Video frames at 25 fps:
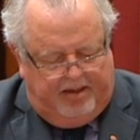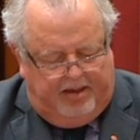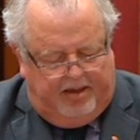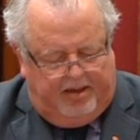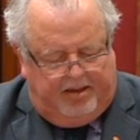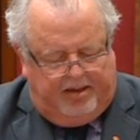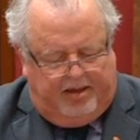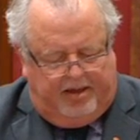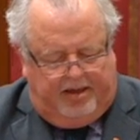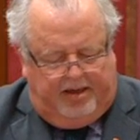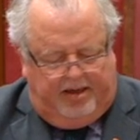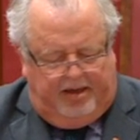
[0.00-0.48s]

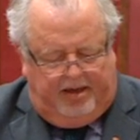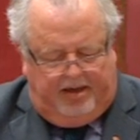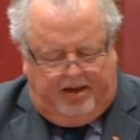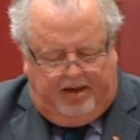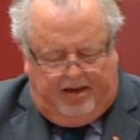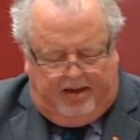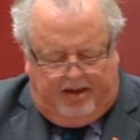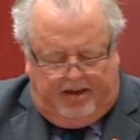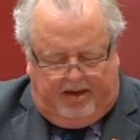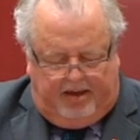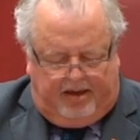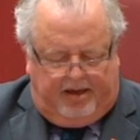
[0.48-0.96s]

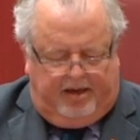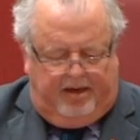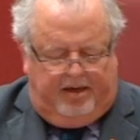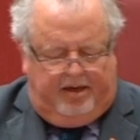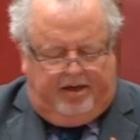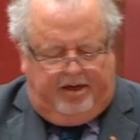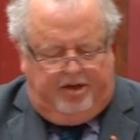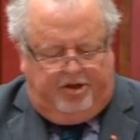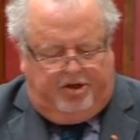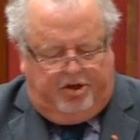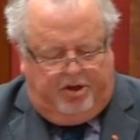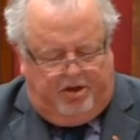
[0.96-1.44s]
The
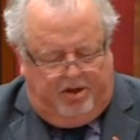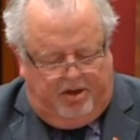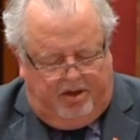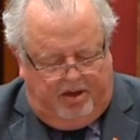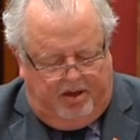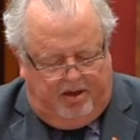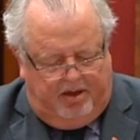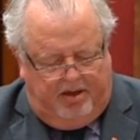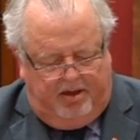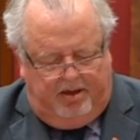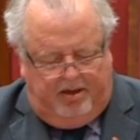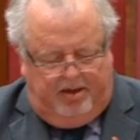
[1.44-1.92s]
condition
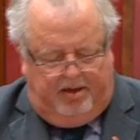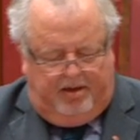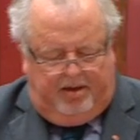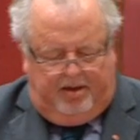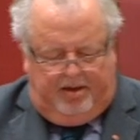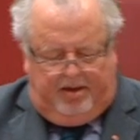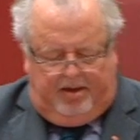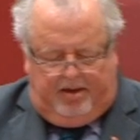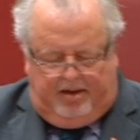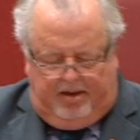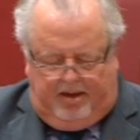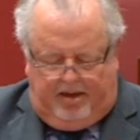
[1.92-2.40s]

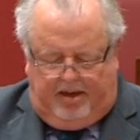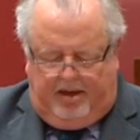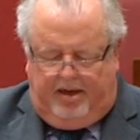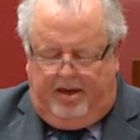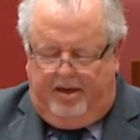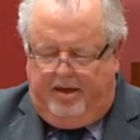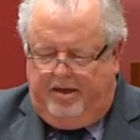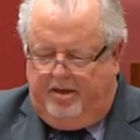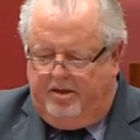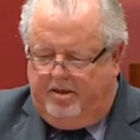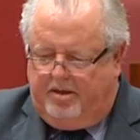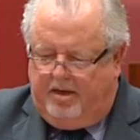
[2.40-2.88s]

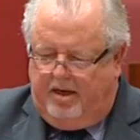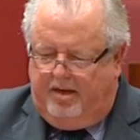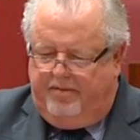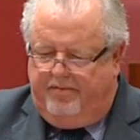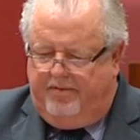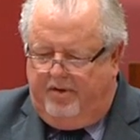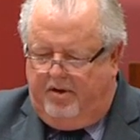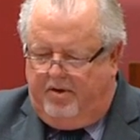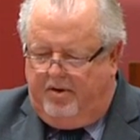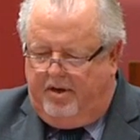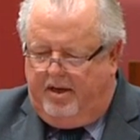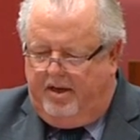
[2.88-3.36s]
is a
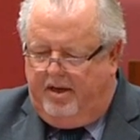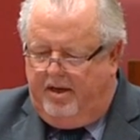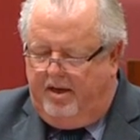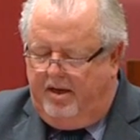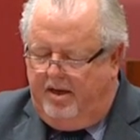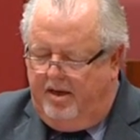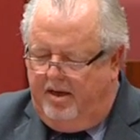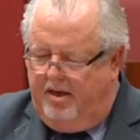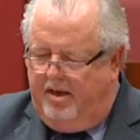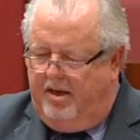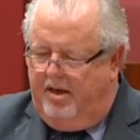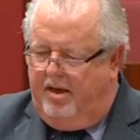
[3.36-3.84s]
very
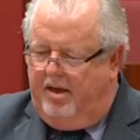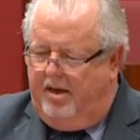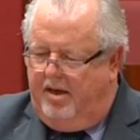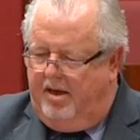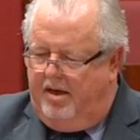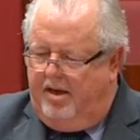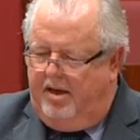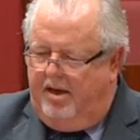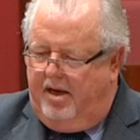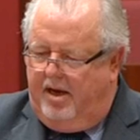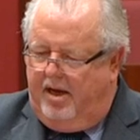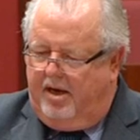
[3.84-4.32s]

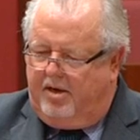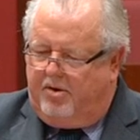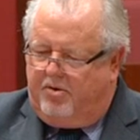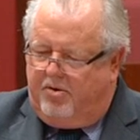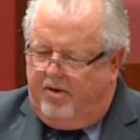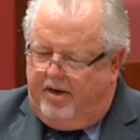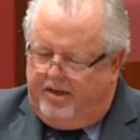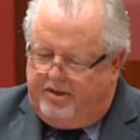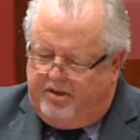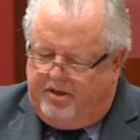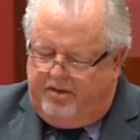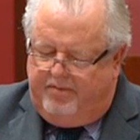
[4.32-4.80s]

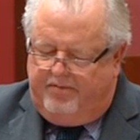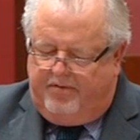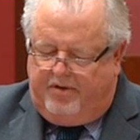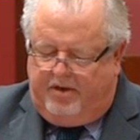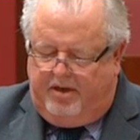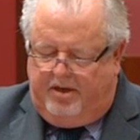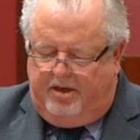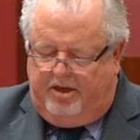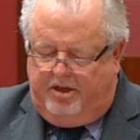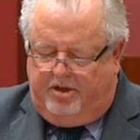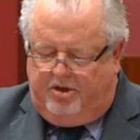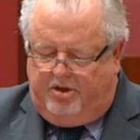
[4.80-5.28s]
aggressive
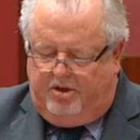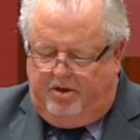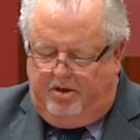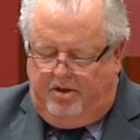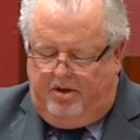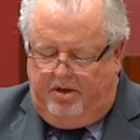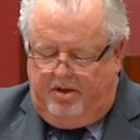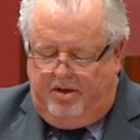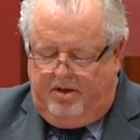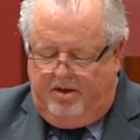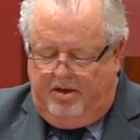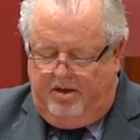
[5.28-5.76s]

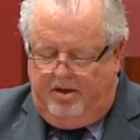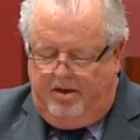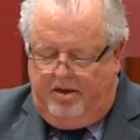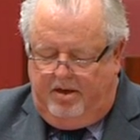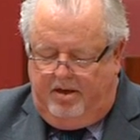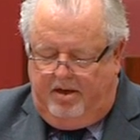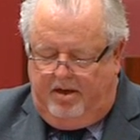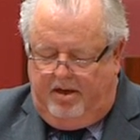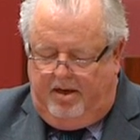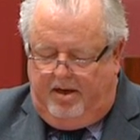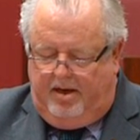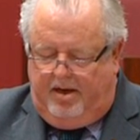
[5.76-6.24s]
condition
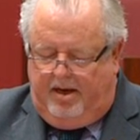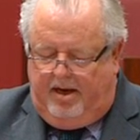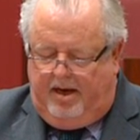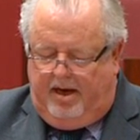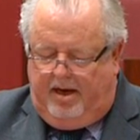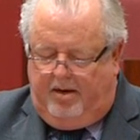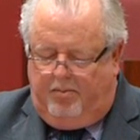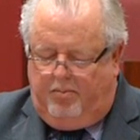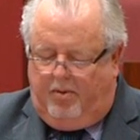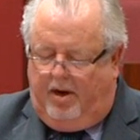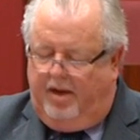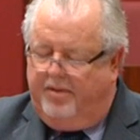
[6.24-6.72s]

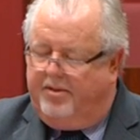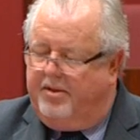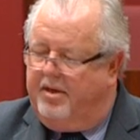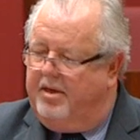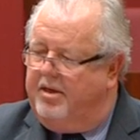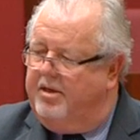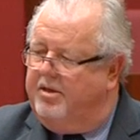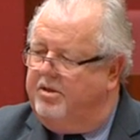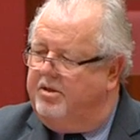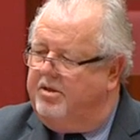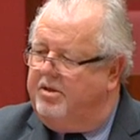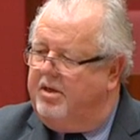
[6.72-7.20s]
and one
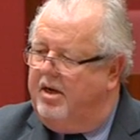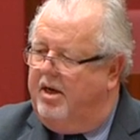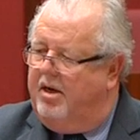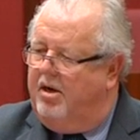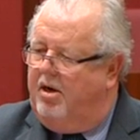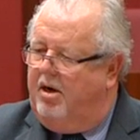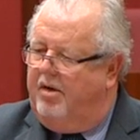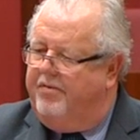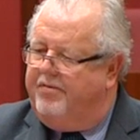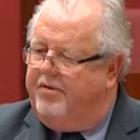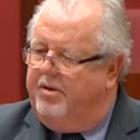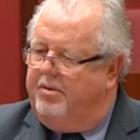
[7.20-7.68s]
that is
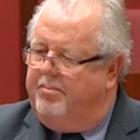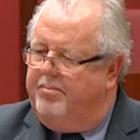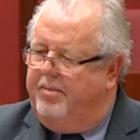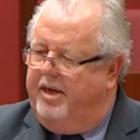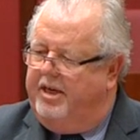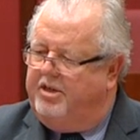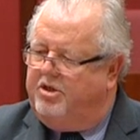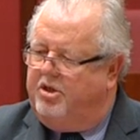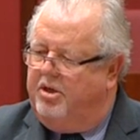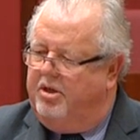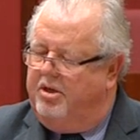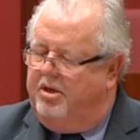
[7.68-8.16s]
often
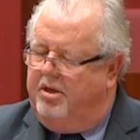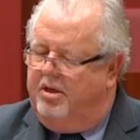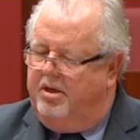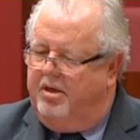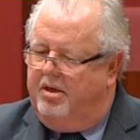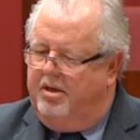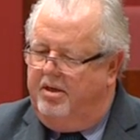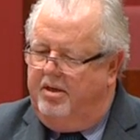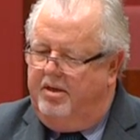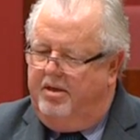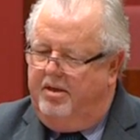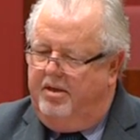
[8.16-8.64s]
measured
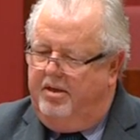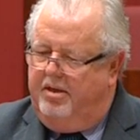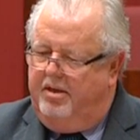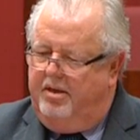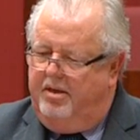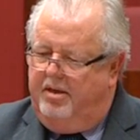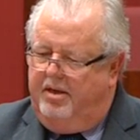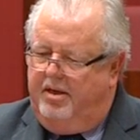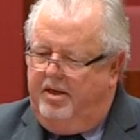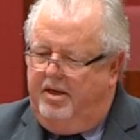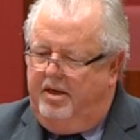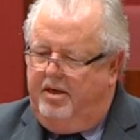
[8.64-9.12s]

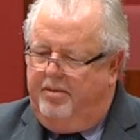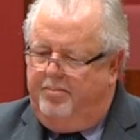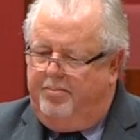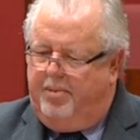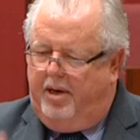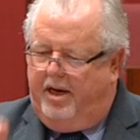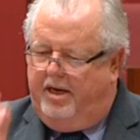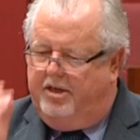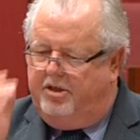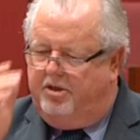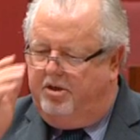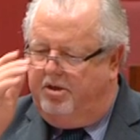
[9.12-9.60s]
in a
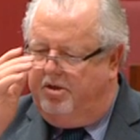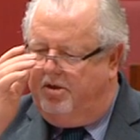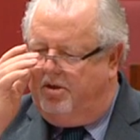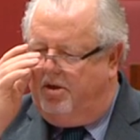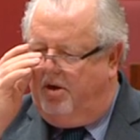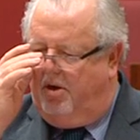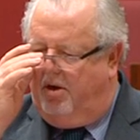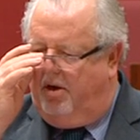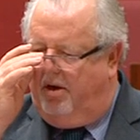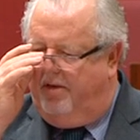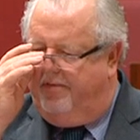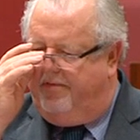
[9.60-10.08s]

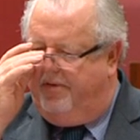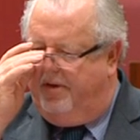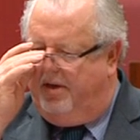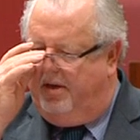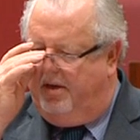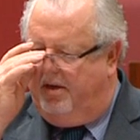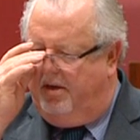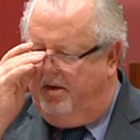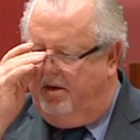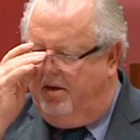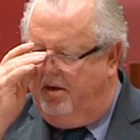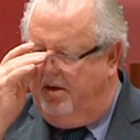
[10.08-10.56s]
patient's life
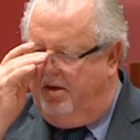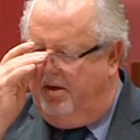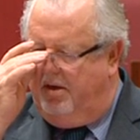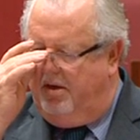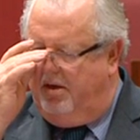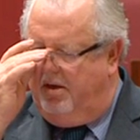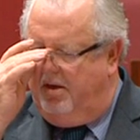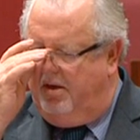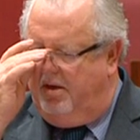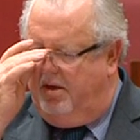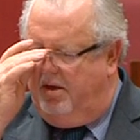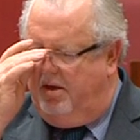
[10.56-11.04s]
in
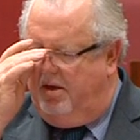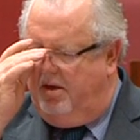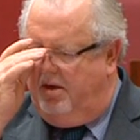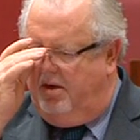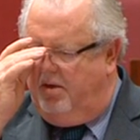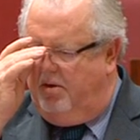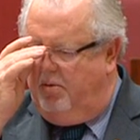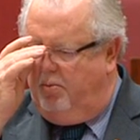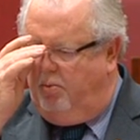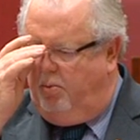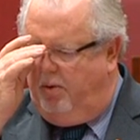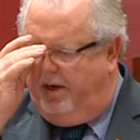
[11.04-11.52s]

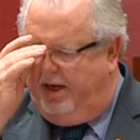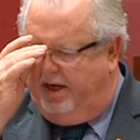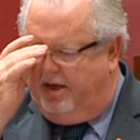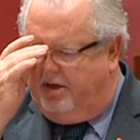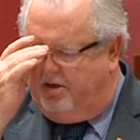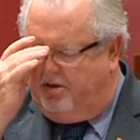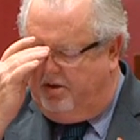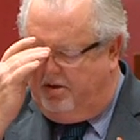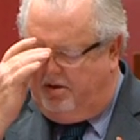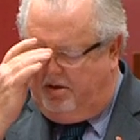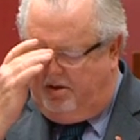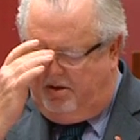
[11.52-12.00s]

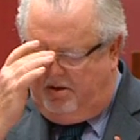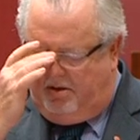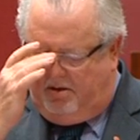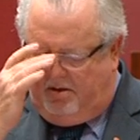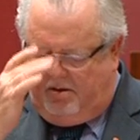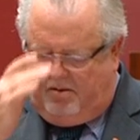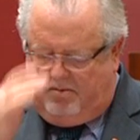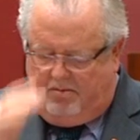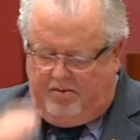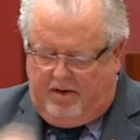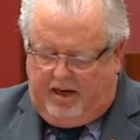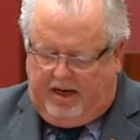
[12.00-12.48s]
weeks
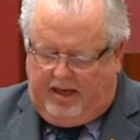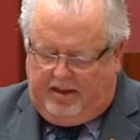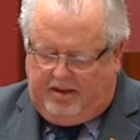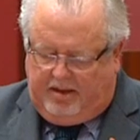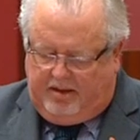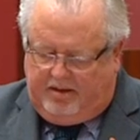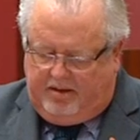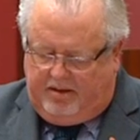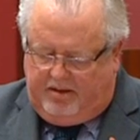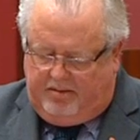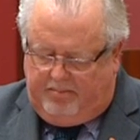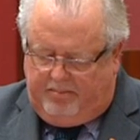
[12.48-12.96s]

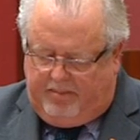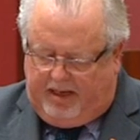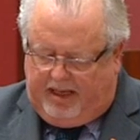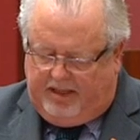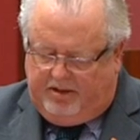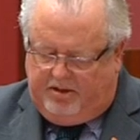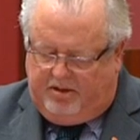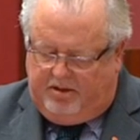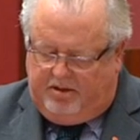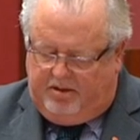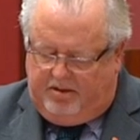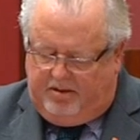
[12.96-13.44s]
rather than
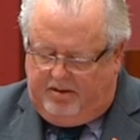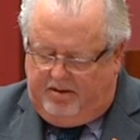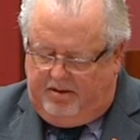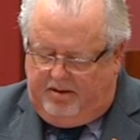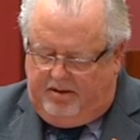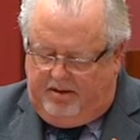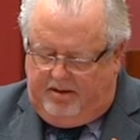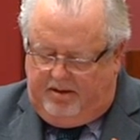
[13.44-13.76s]
months,